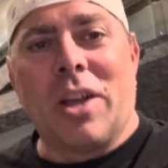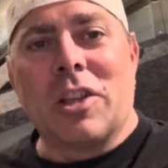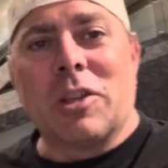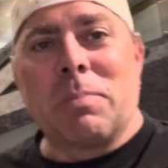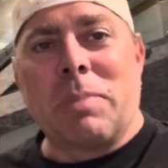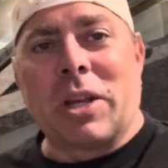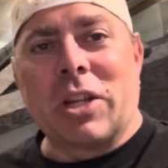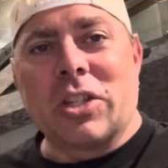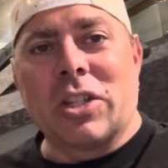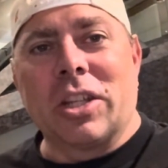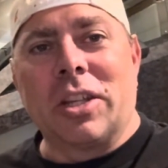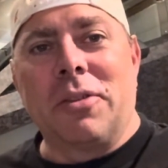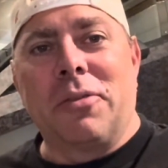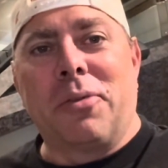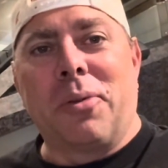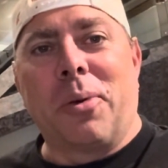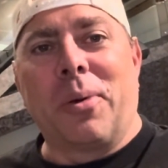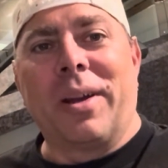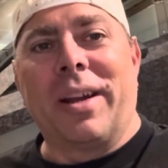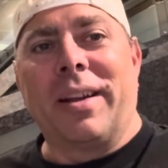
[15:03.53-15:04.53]
especially
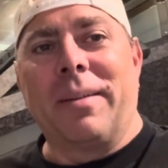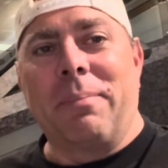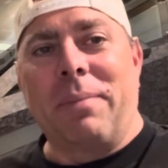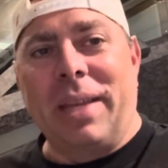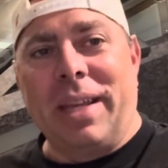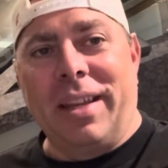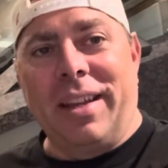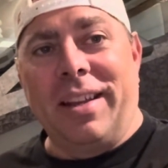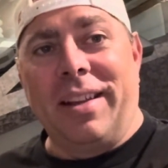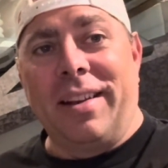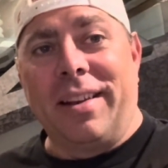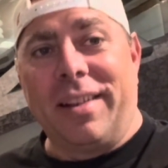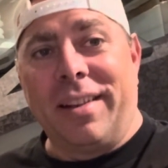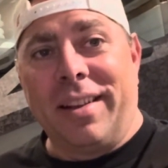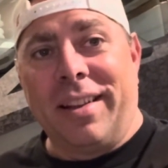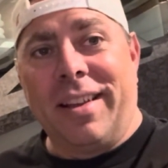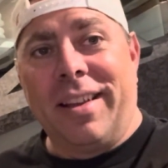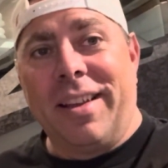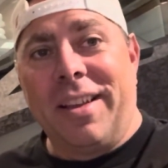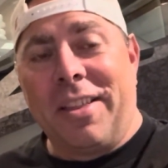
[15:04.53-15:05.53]
for it being
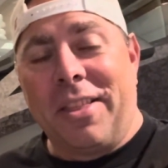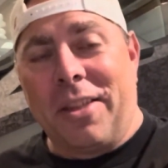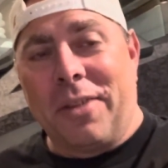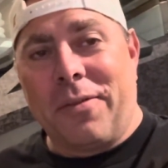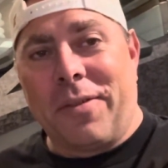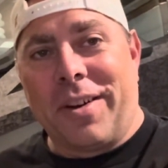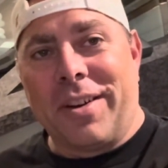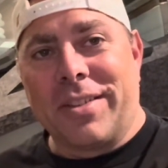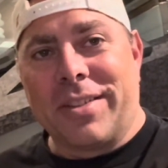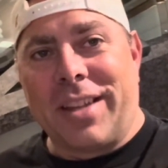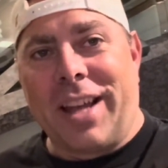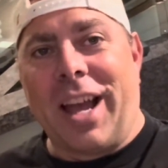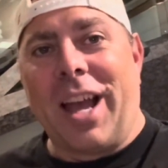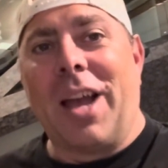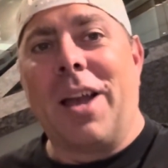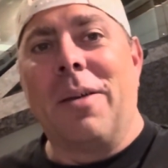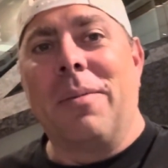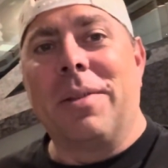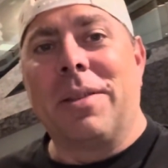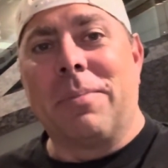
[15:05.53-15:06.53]
the first
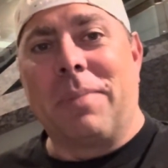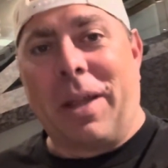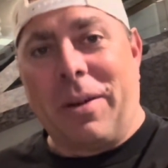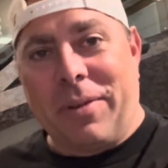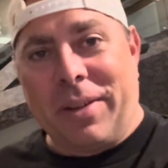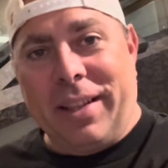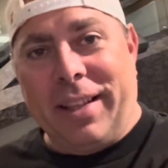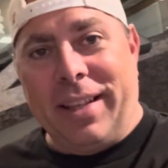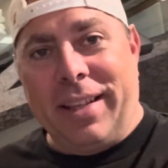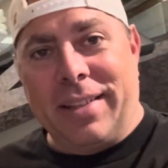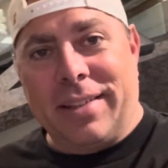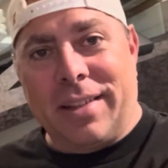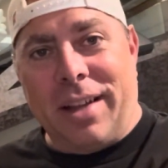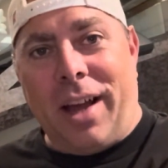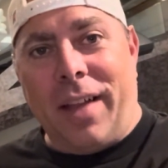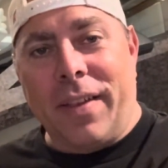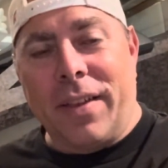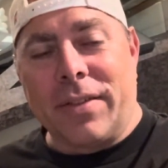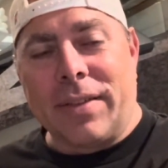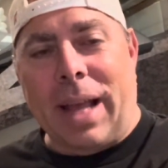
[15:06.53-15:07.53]
time it's been released
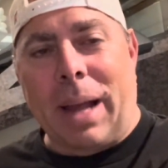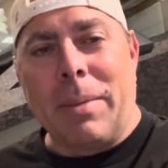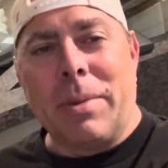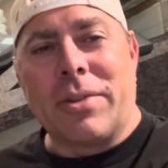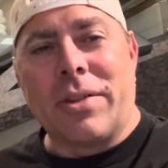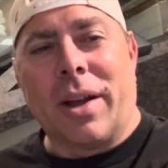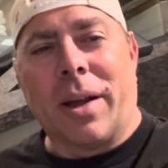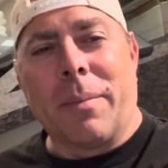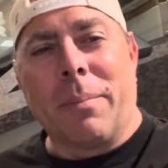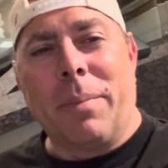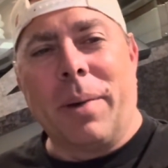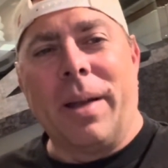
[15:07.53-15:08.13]
on the Cybertruck.